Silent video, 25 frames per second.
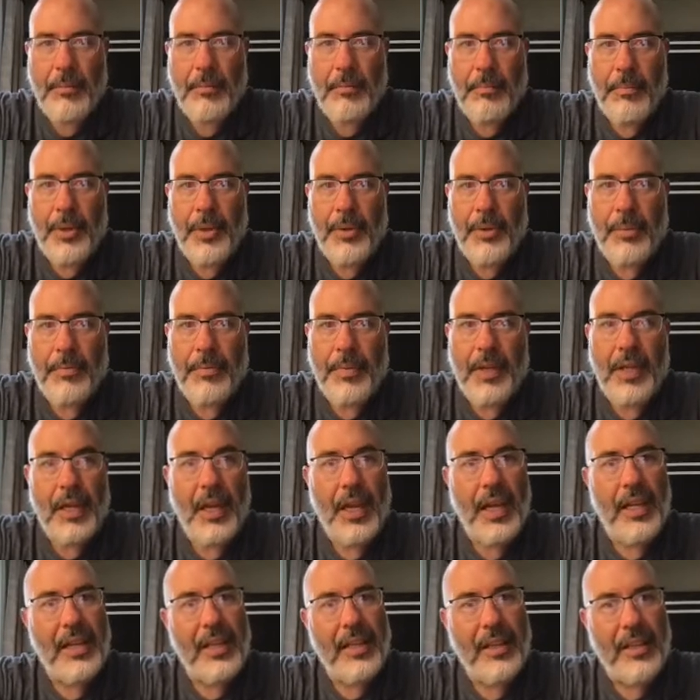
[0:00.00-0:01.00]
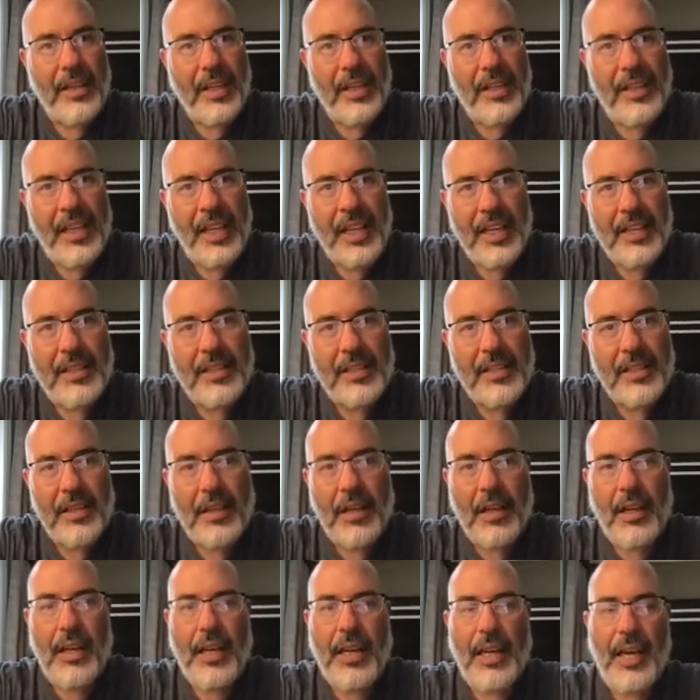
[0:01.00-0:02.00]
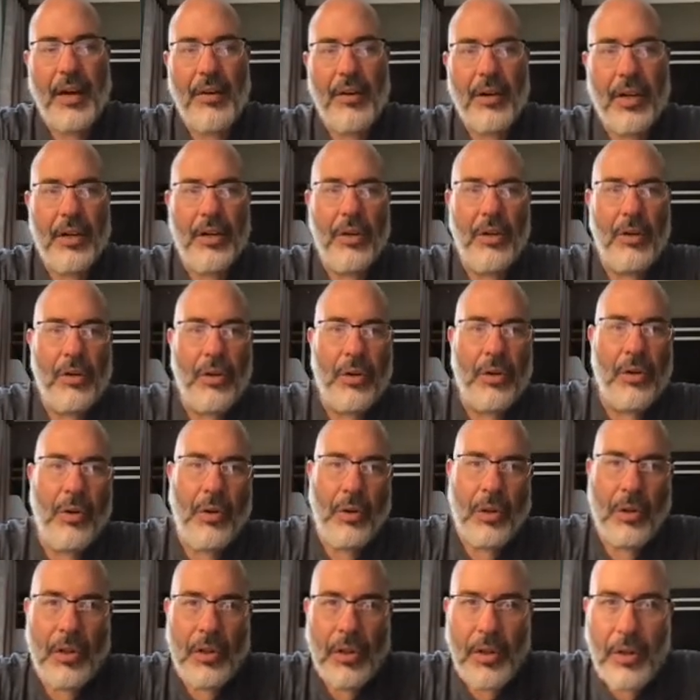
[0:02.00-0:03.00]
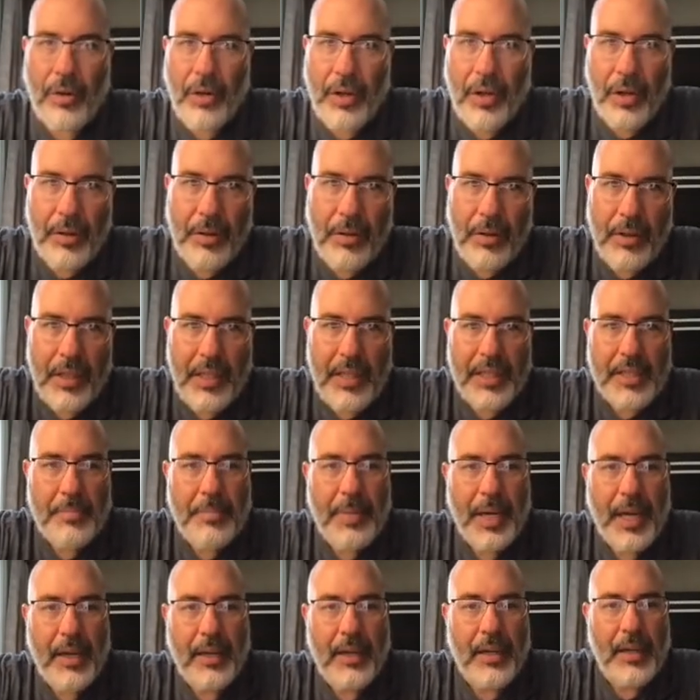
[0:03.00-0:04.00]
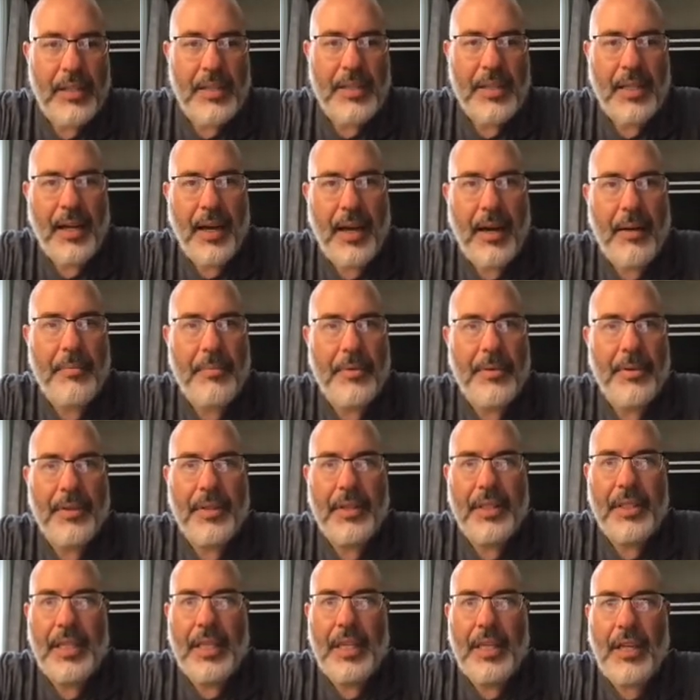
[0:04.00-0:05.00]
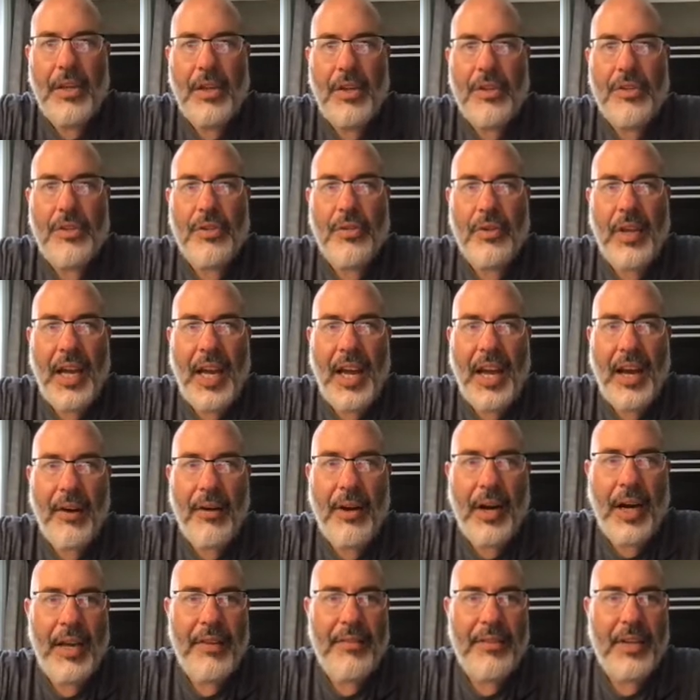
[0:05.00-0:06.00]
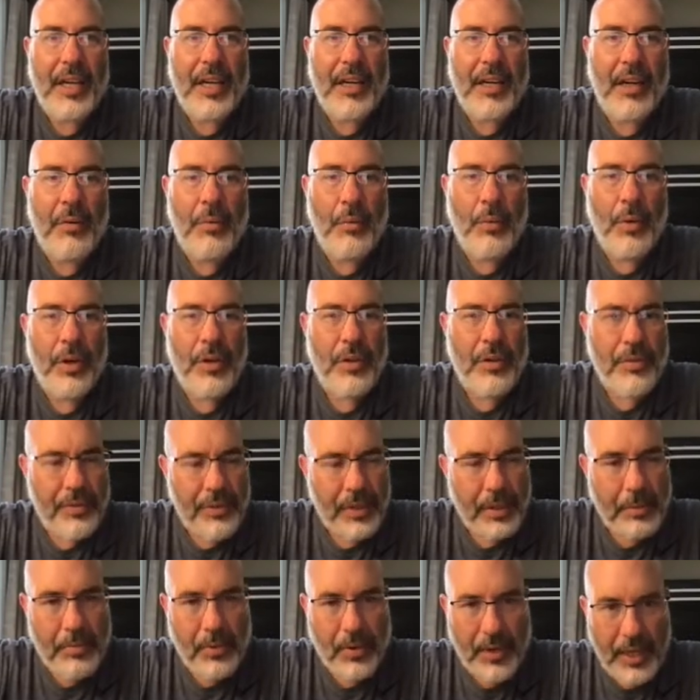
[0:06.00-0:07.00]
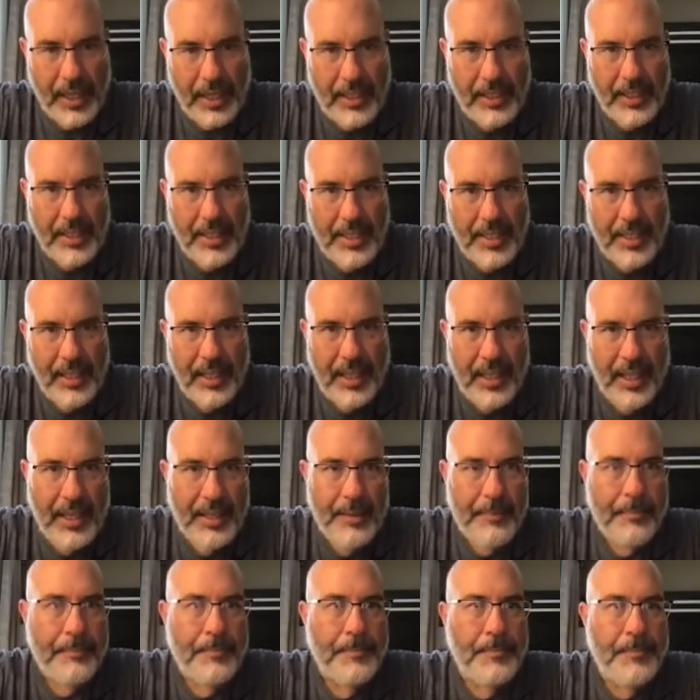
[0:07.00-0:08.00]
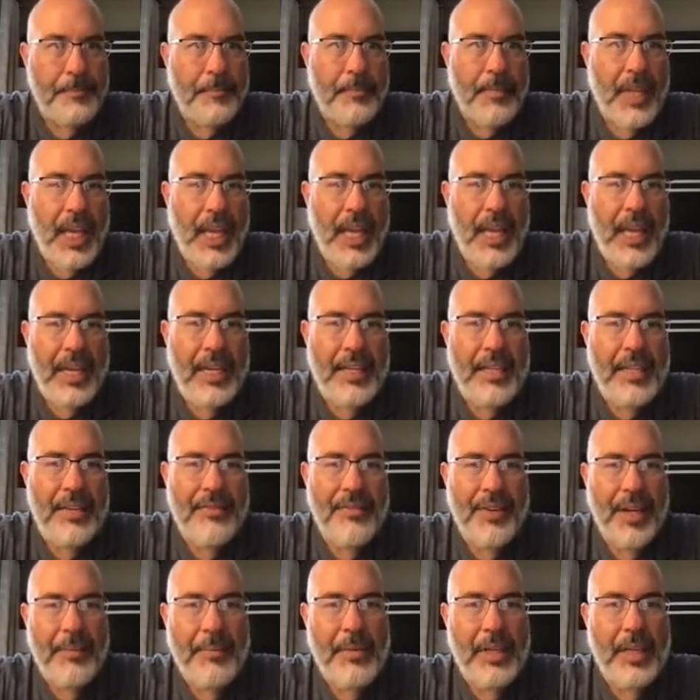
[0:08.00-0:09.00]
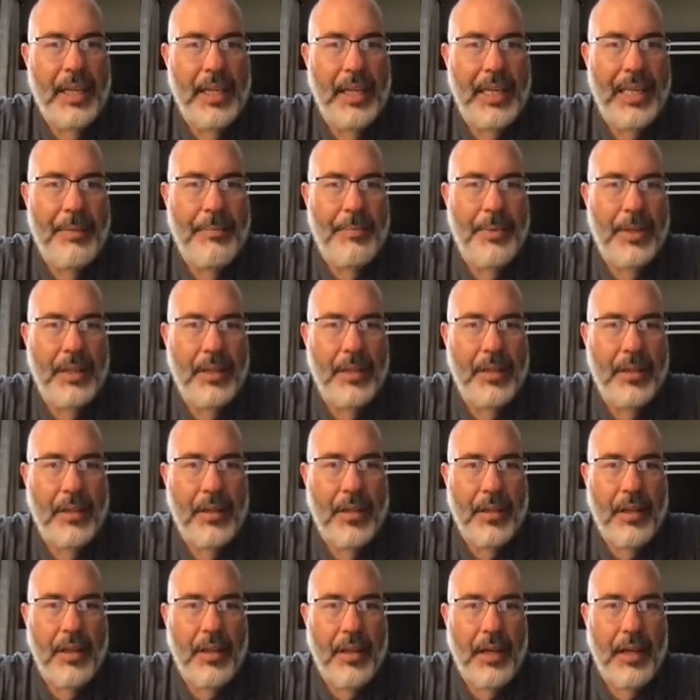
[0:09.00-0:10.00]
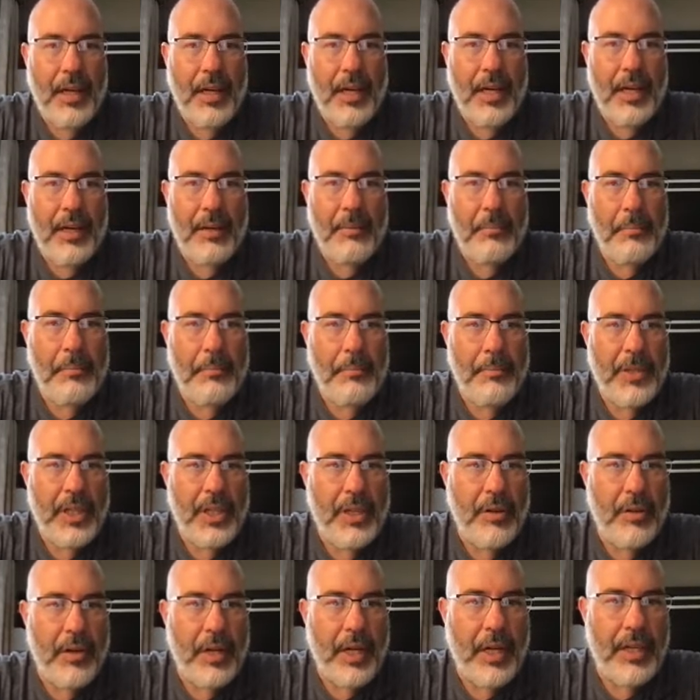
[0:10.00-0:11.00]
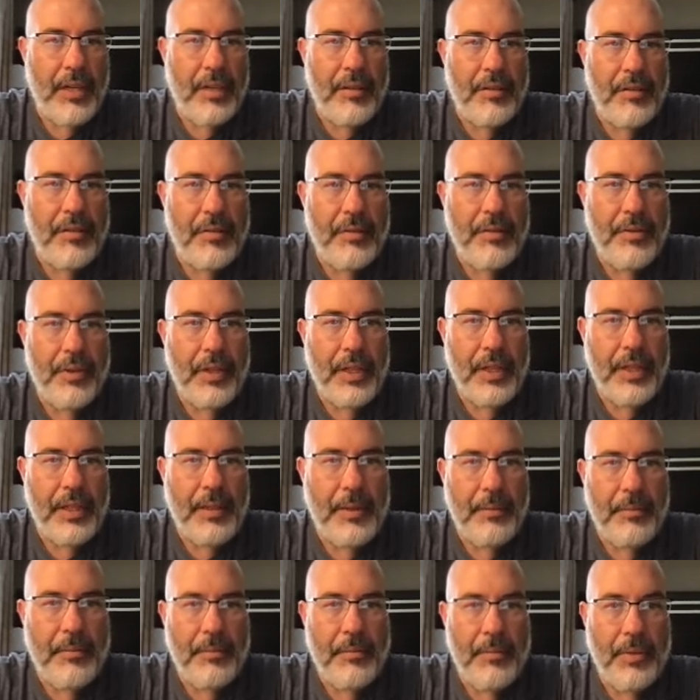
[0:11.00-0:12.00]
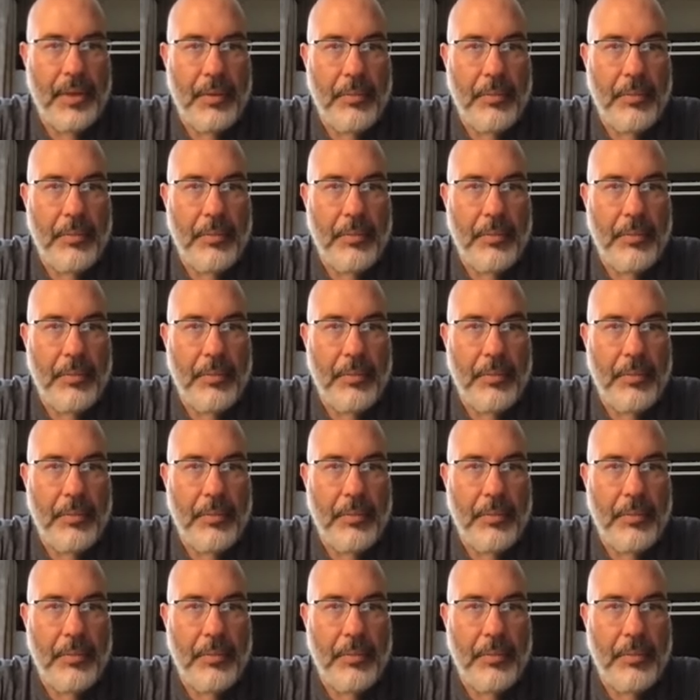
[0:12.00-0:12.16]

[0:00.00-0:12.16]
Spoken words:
Boom. And then look at that. Now our Coca-Cola logo is back on top. So now I've got a wonderfully branded slide. And if I'm going to keep in, kind of the